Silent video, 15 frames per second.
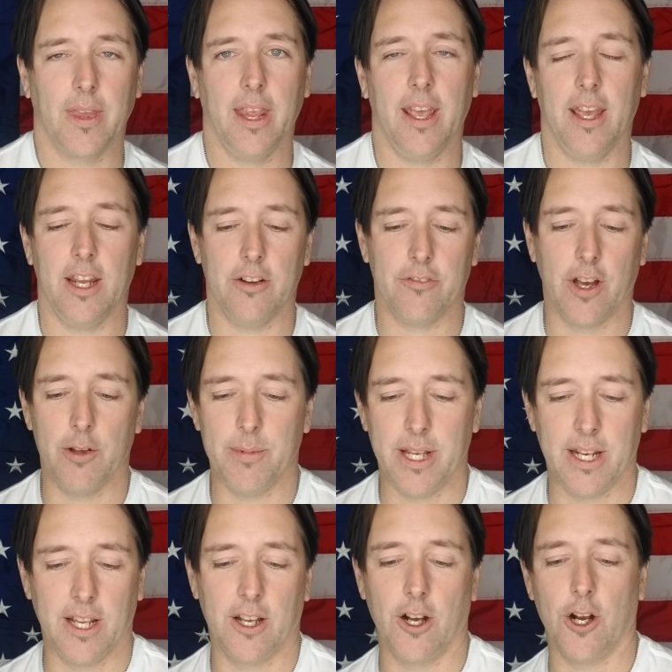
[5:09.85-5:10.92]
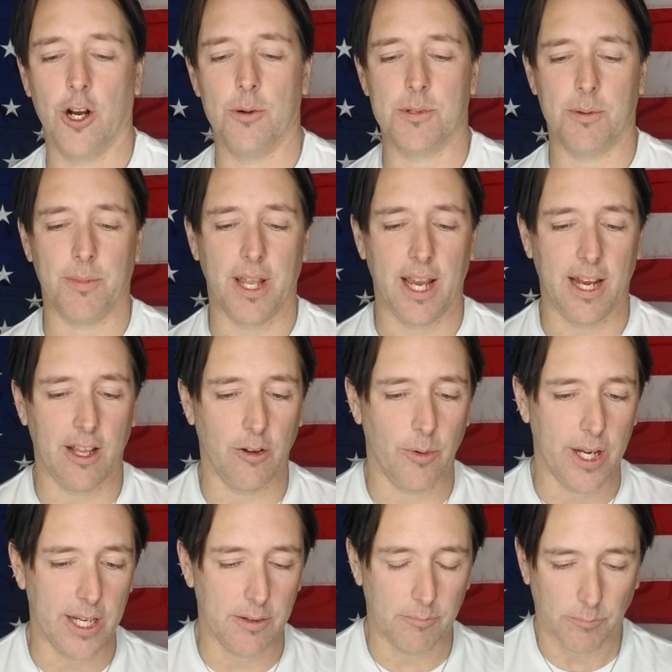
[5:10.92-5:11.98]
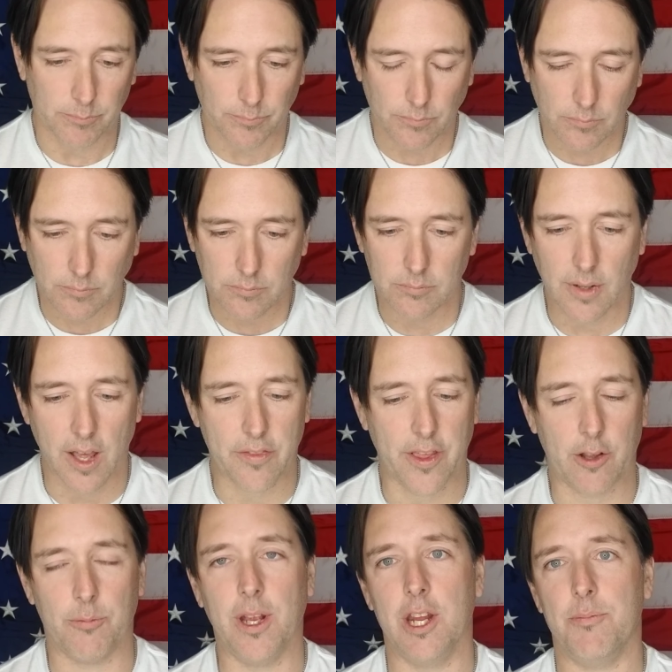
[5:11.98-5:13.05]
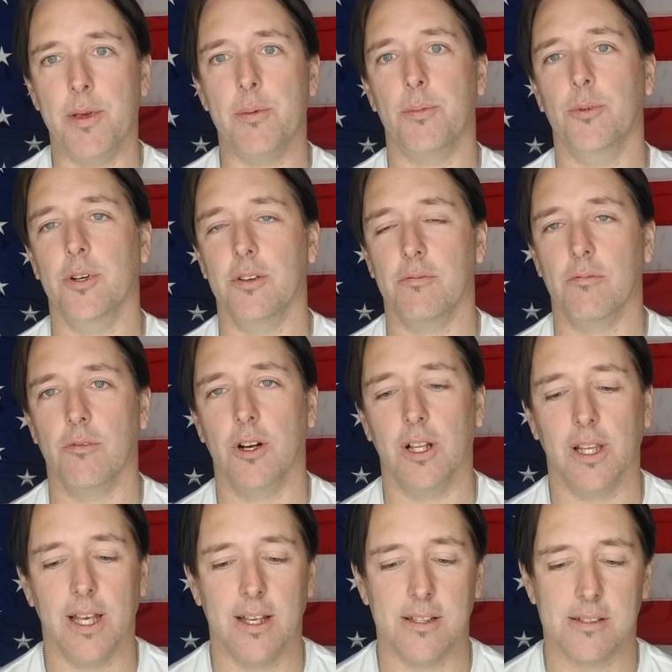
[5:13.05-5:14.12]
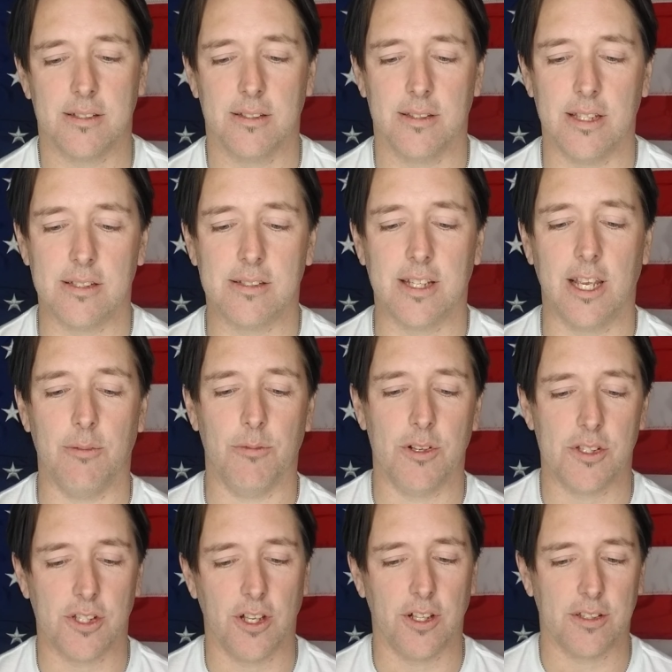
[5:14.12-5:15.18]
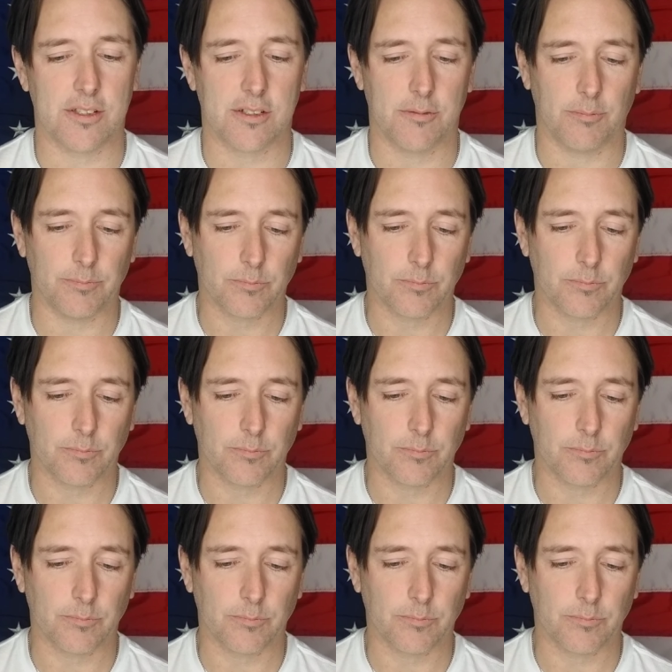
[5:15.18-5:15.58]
And if I'm eating carbs, I'm gaining weight. I think many people would realize the same results.